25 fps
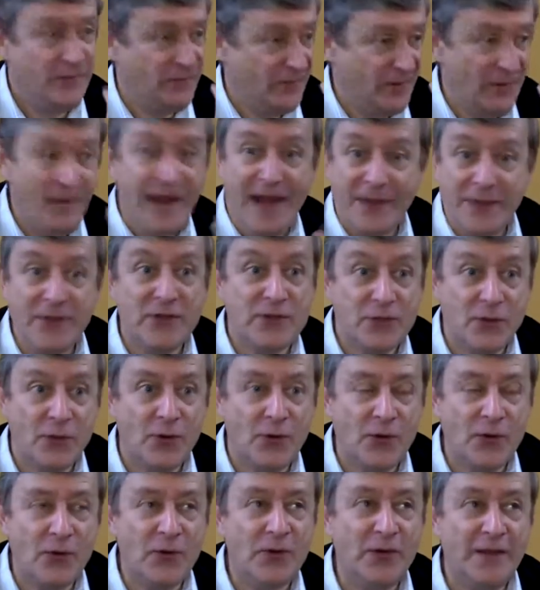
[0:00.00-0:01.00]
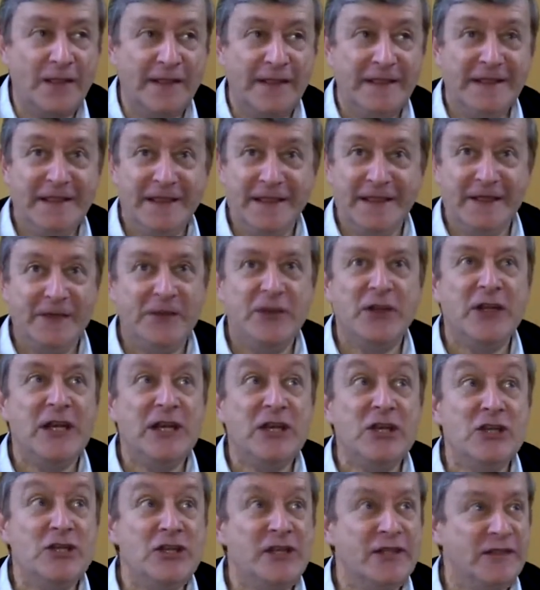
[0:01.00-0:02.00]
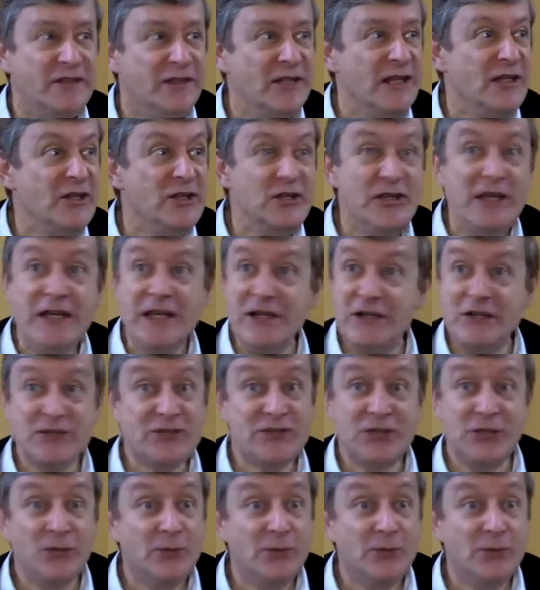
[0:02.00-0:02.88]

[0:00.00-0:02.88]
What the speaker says: were at the door, the ingenious